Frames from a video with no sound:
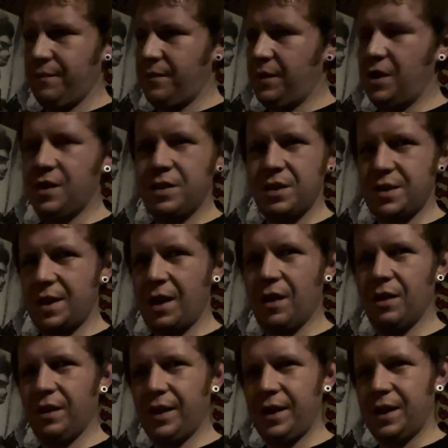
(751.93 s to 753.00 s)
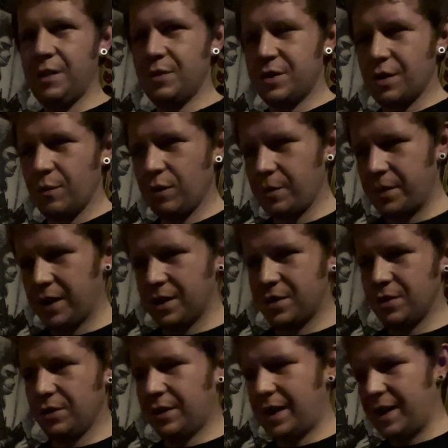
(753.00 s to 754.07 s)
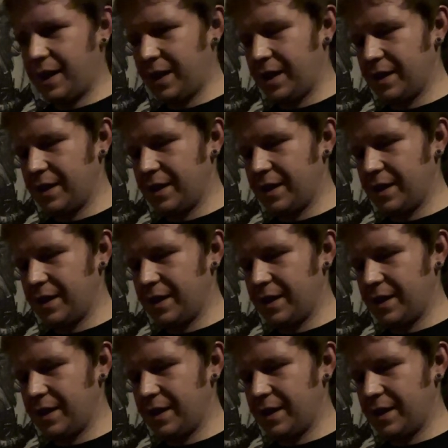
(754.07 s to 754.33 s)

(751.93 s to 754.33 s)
you could just tell, he would start rubbing against your leg,